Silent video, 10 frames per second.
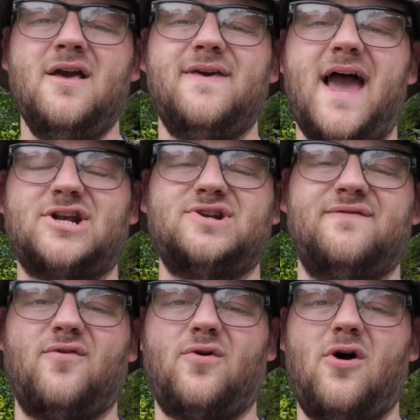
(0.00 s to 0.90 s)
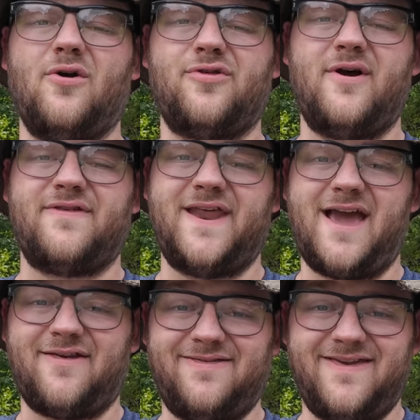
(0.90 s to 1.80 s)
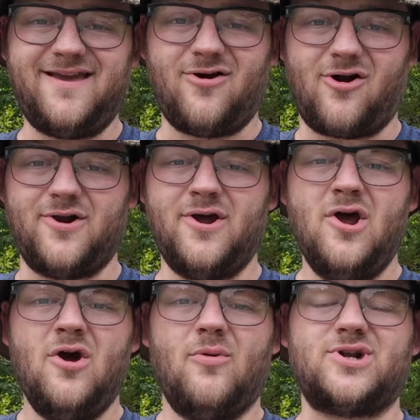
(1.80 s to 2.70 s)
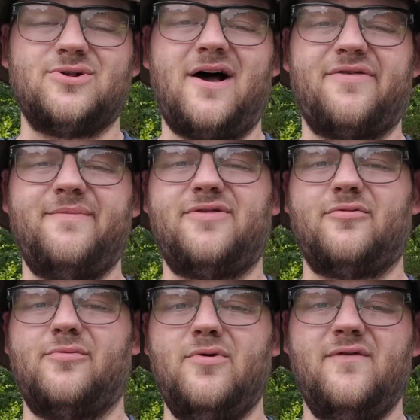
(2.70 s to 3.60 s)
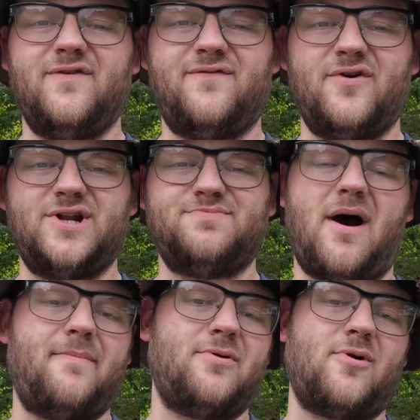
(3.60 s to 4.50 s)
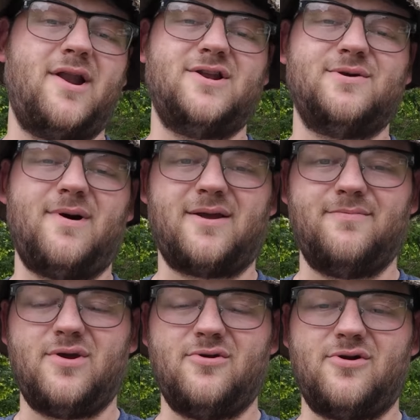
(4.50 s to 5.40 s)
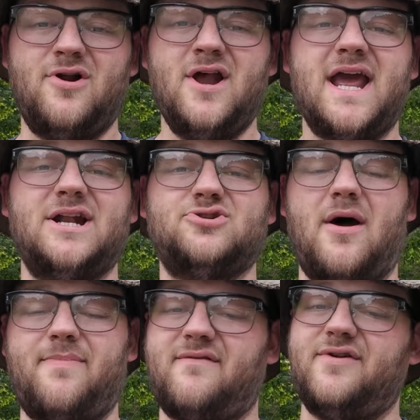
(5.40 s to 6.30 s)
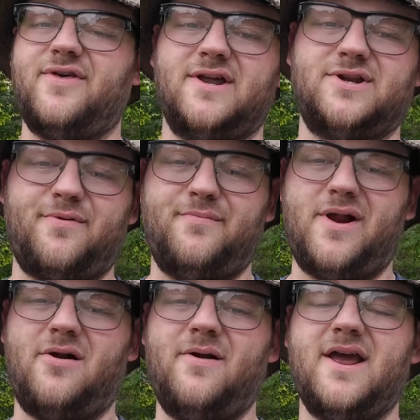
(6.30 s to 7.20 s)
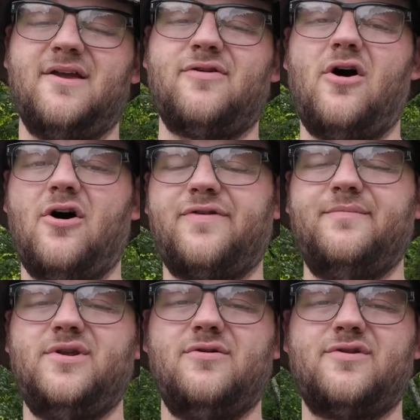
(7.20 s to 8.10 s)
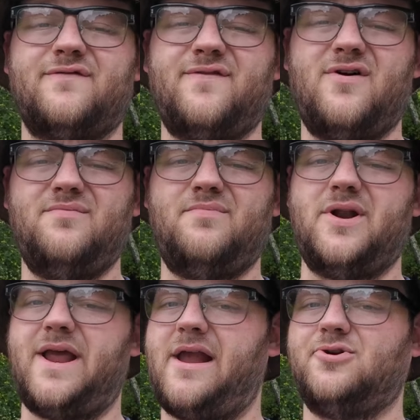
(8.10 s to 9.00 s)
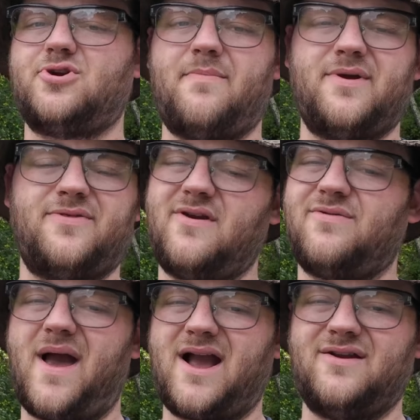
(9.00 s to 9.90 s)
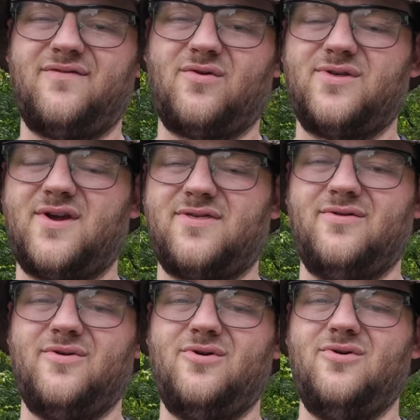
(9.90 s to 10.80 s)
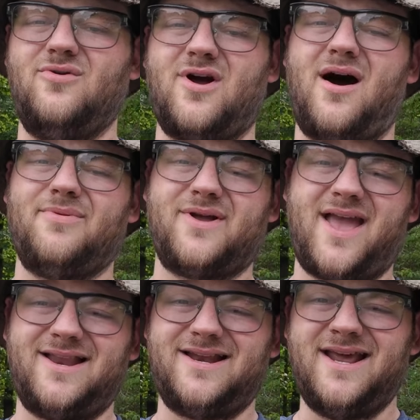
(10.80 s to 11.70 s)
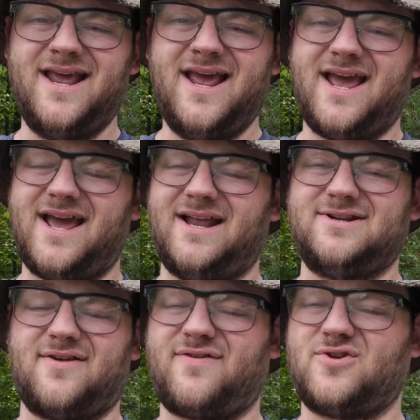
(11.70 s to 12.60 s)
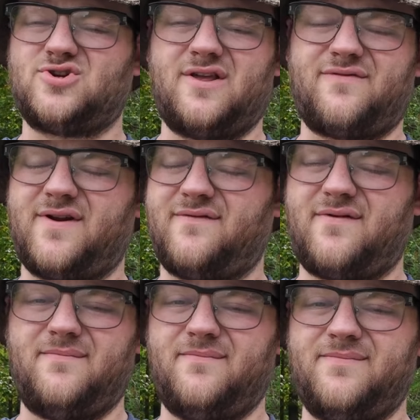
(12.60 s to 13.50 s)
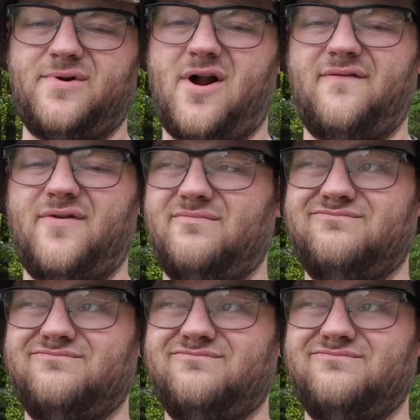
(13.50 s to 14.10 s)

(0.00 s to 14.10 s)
The Action 4 also has an SD card, which allows me to remove the footage, pop it right into my computer, and drop everything into Premiere. It's awesome to use your phone, but airdropping things back and forth gets a little complicated, and just transferring from your iPhone